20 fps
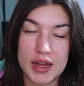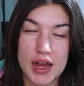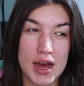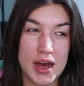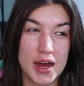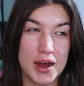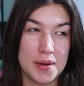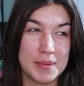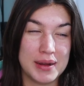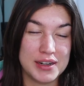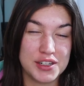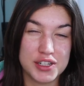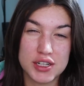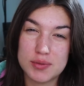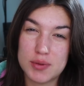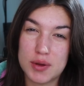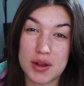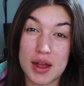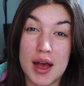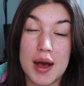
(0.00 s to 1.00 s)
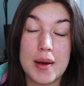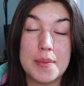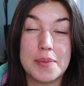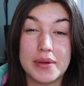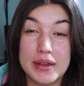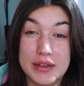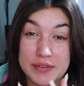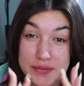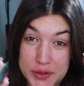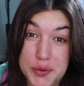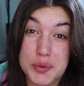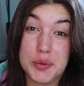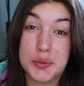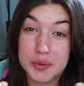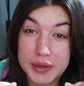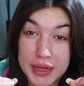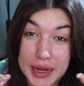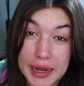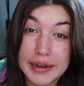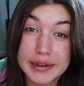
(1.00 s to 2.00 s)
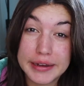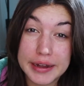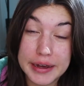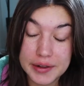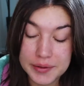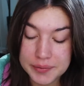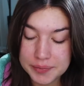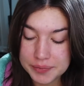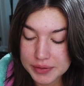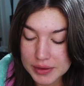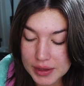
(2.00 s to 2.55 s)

Um, I just woke up, if you can't tell.